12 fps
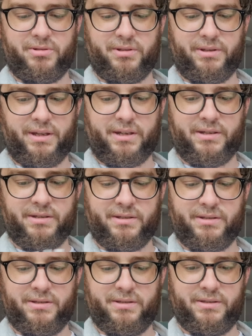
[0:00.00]
to that,
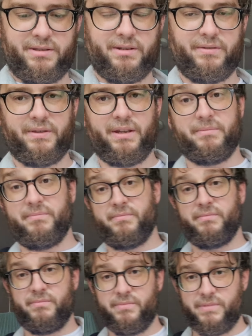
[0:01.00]
to that
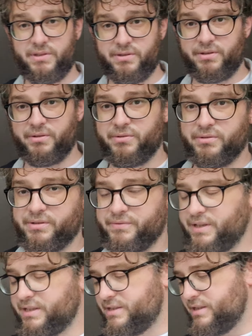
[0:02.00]
so-called
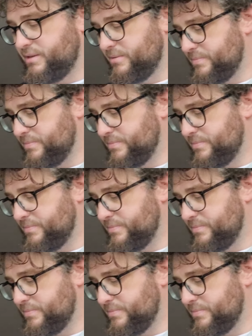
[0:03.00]
divinity.